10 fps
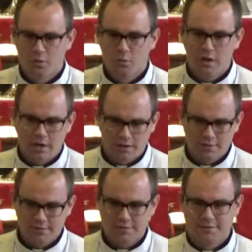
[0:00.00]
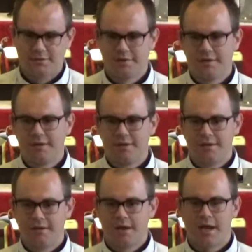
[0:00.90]
Well,
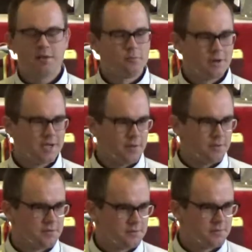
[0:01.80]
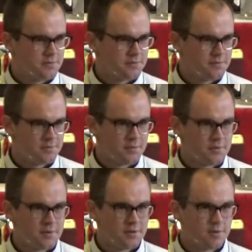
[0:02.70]
I didn't want to get
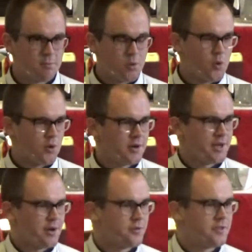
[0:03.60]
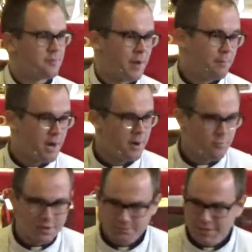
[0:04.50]
bored, and I don't think my
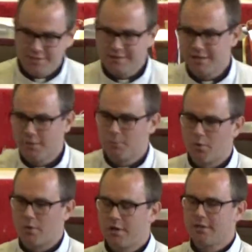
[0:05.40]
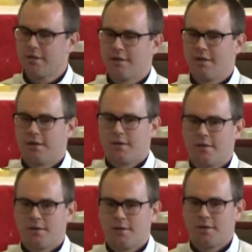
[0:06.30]
mom wanted me to get bored,
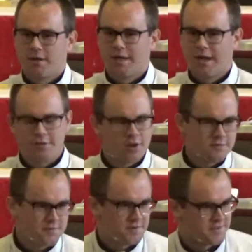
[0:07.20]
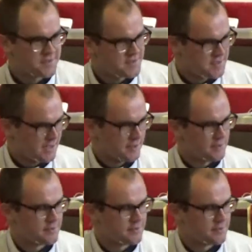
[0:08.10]
and I loved to sing.